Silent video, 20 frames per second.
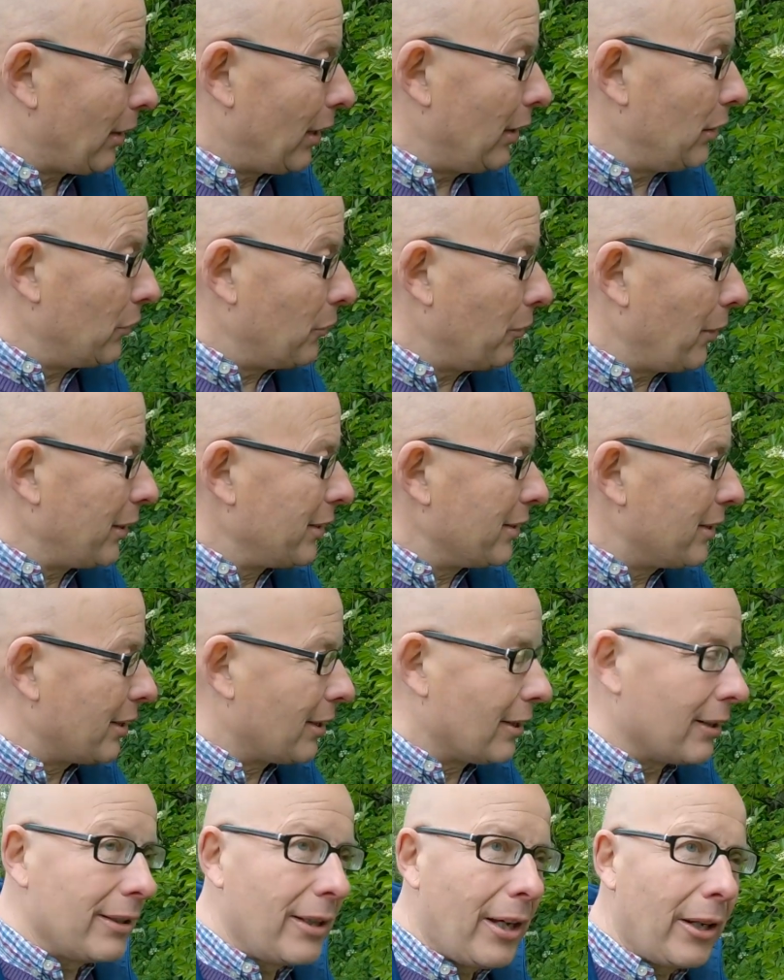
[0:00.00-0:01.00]
in the
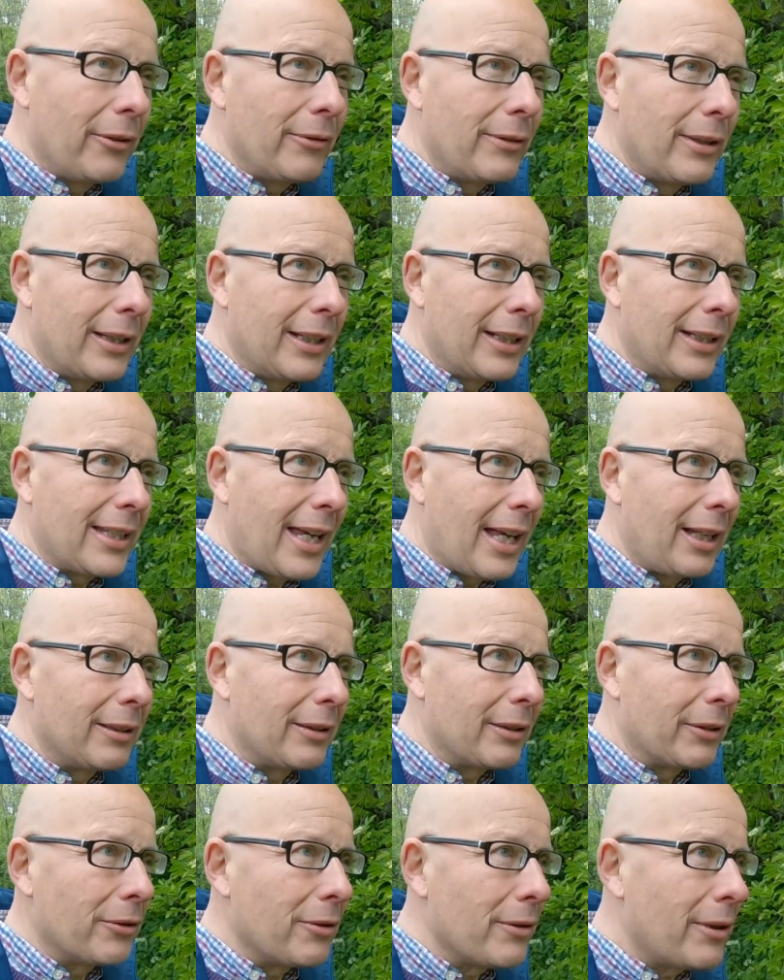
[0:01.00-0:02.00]
winter, know that it's
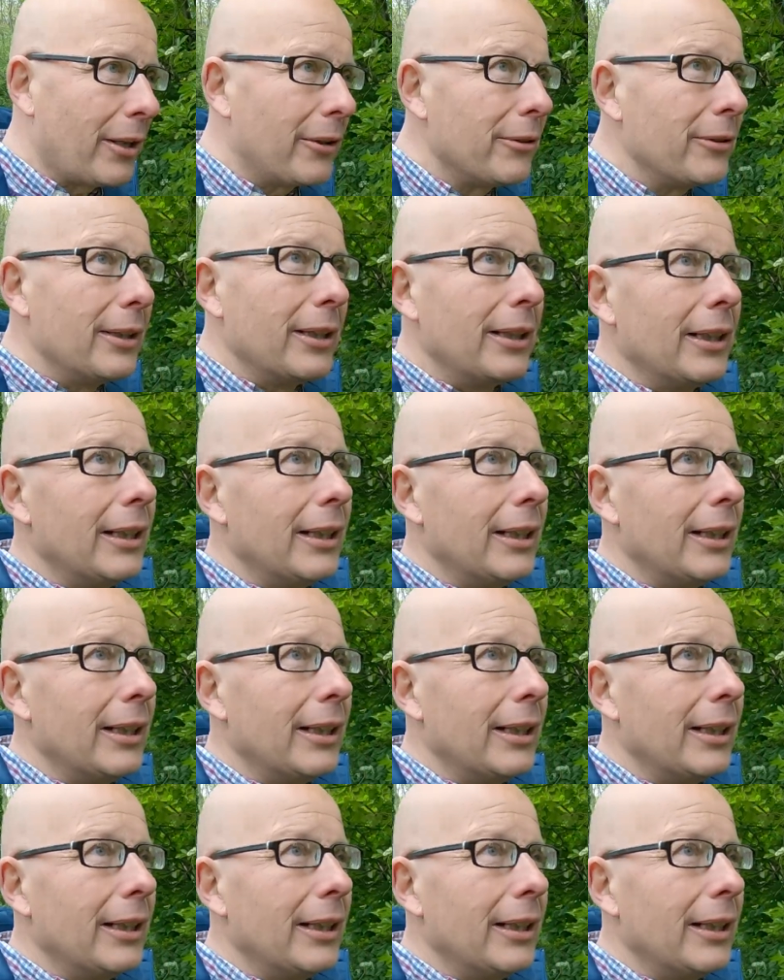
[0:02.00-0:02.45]
elder, although